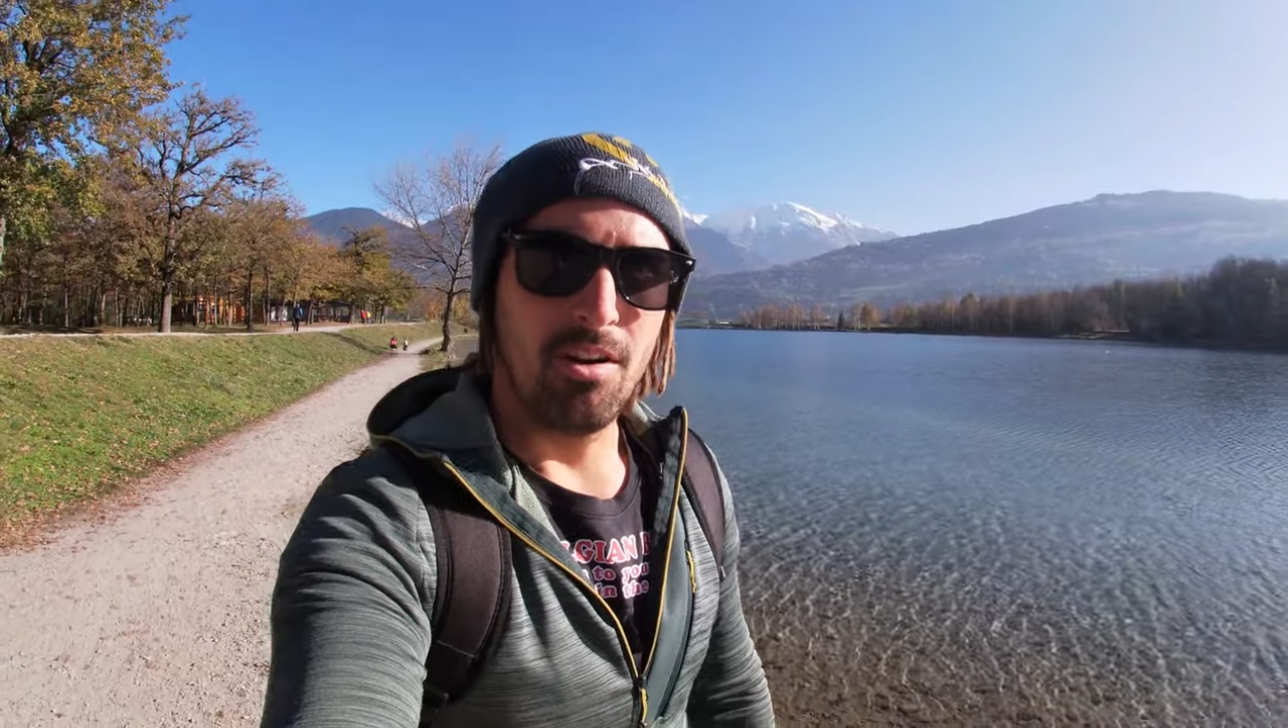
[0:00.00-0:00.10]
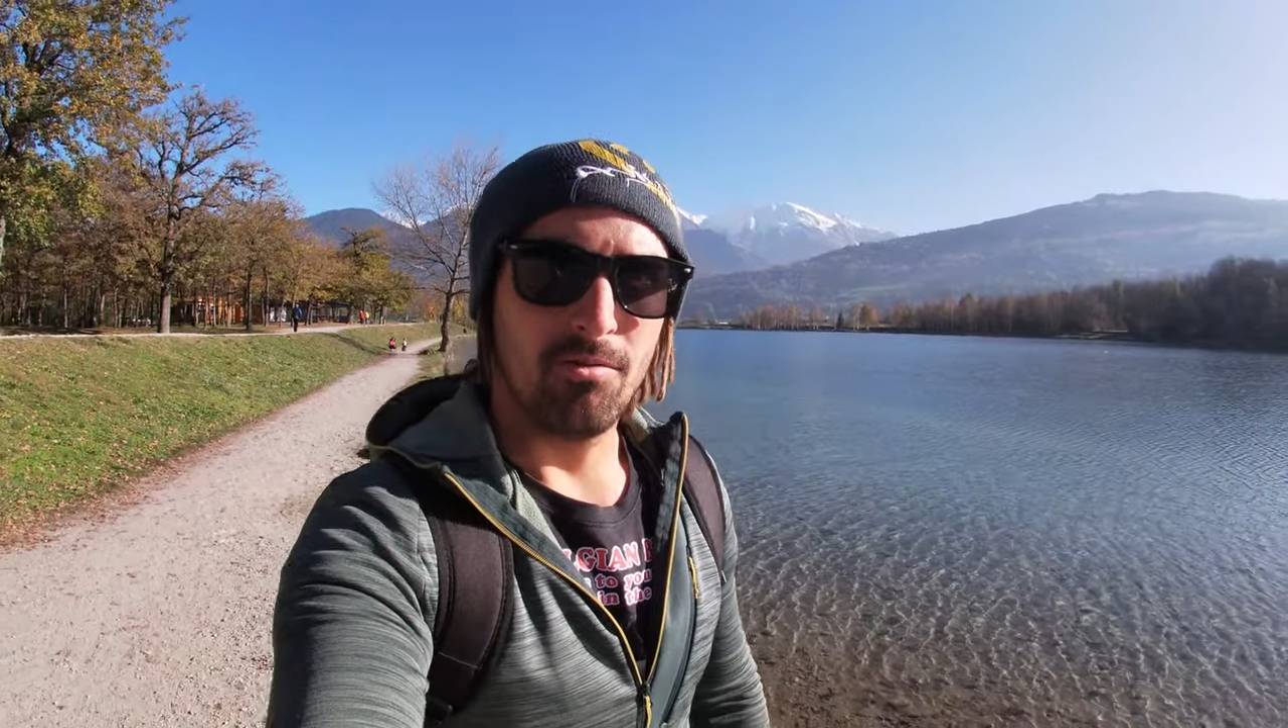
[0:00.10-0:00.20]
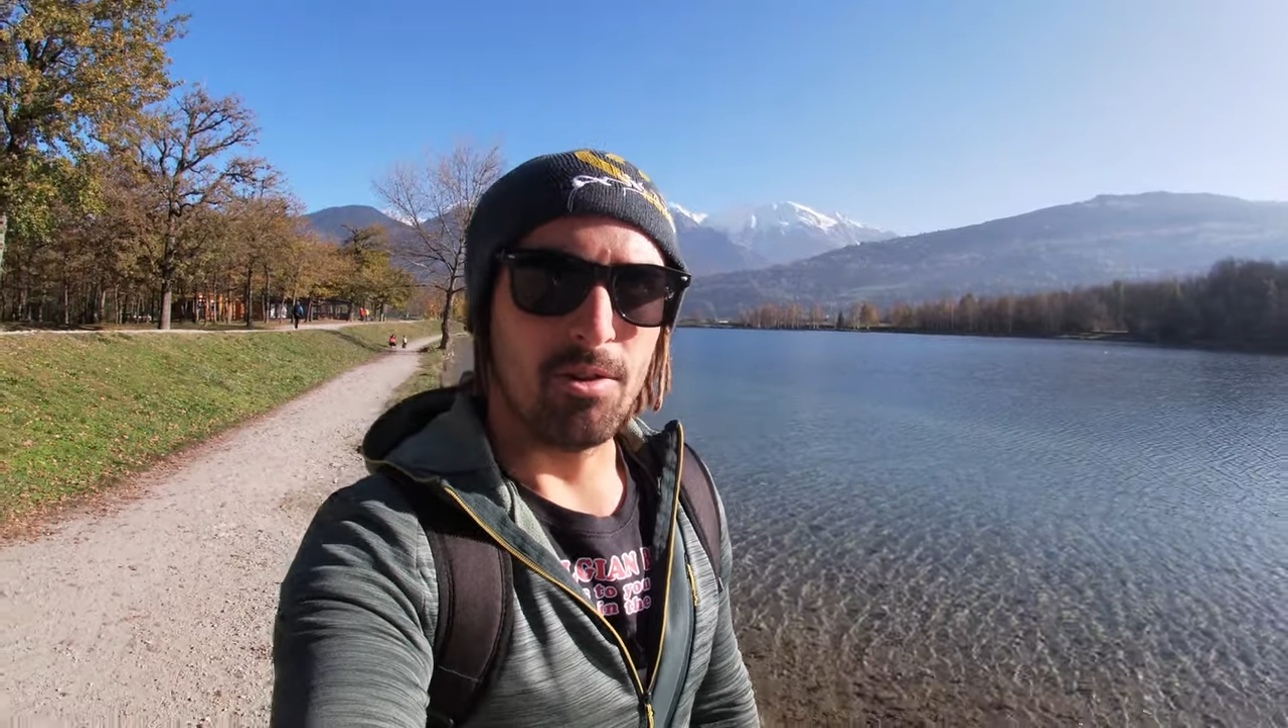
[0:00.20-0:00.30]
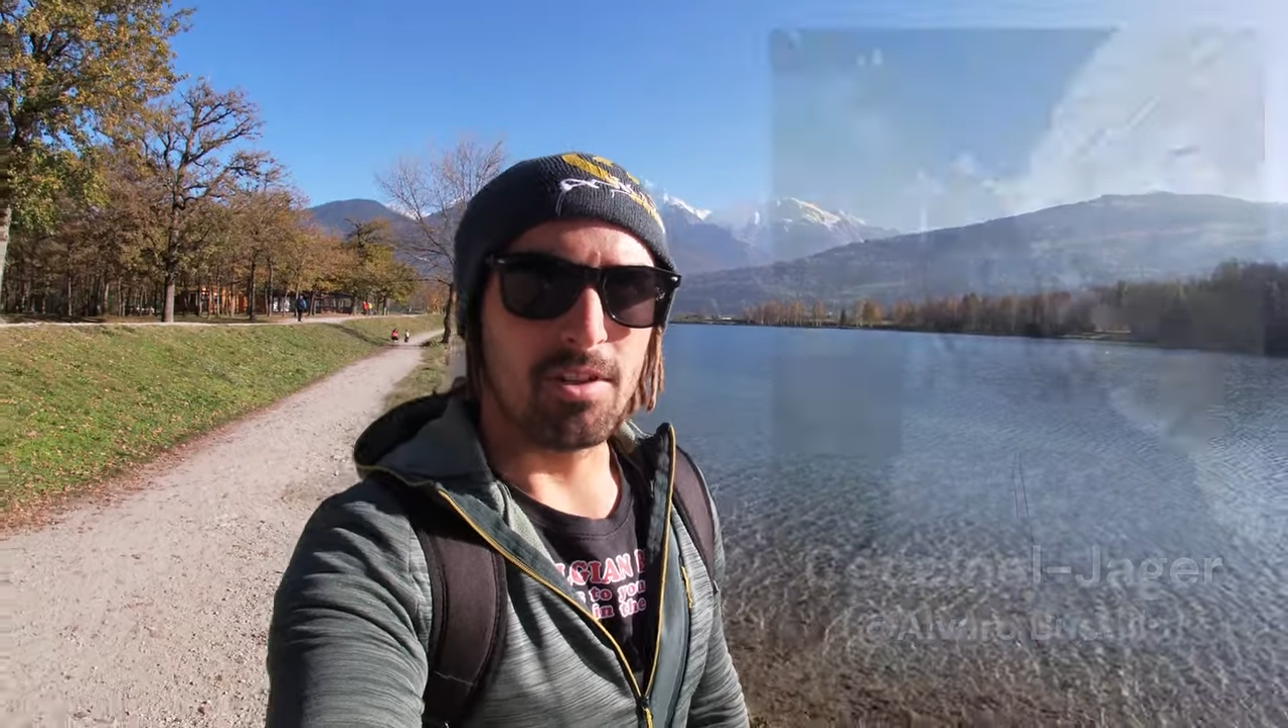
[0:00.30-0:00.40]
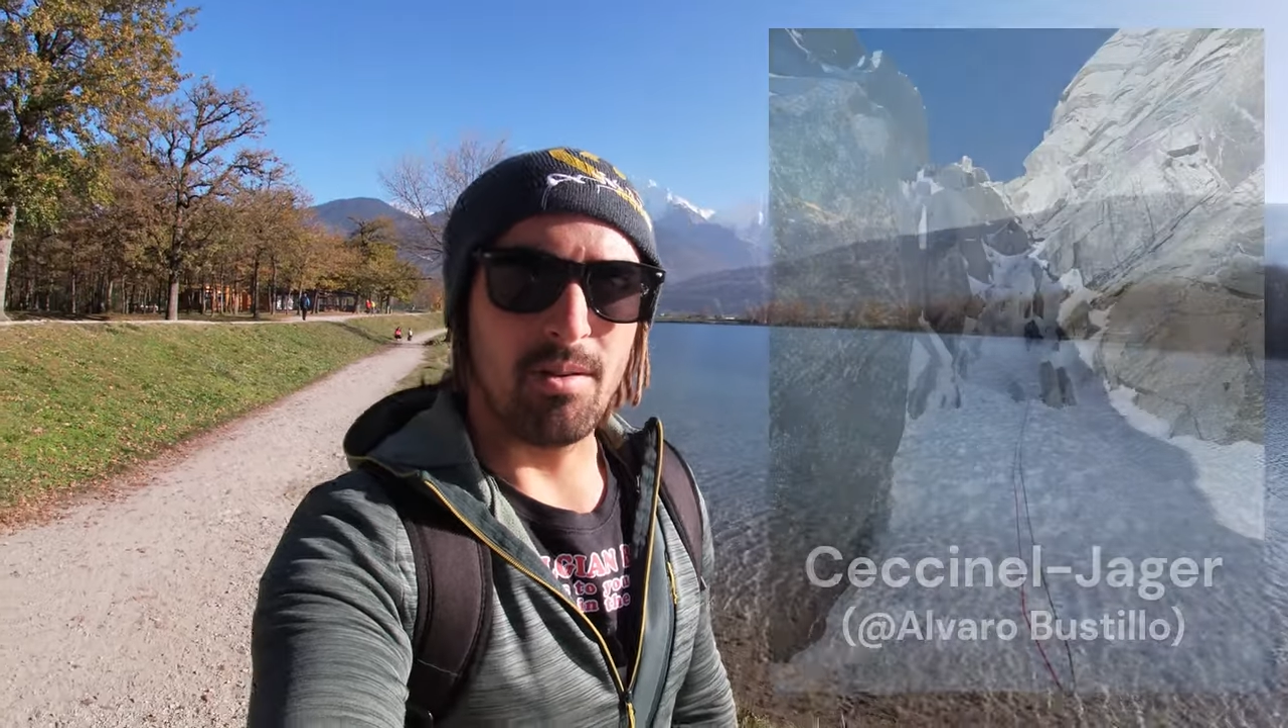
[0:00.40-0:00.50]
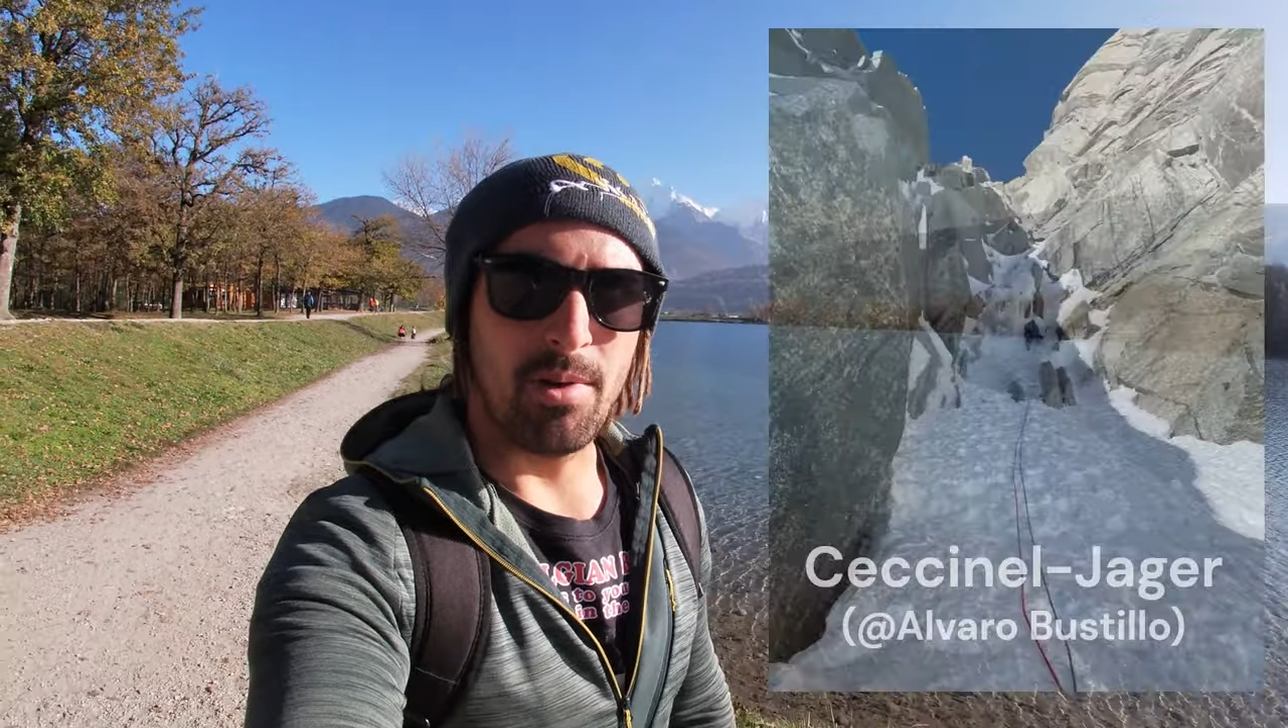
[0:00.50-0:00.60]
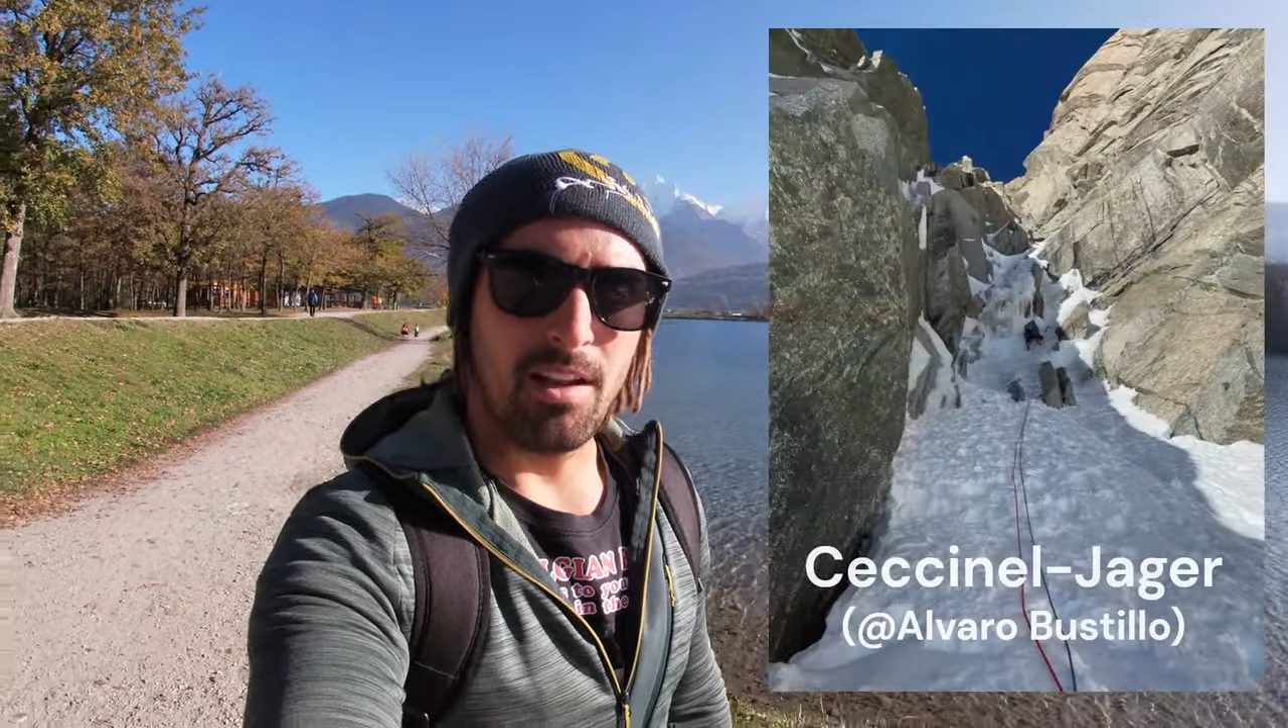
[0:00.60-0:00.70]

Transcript: Routes like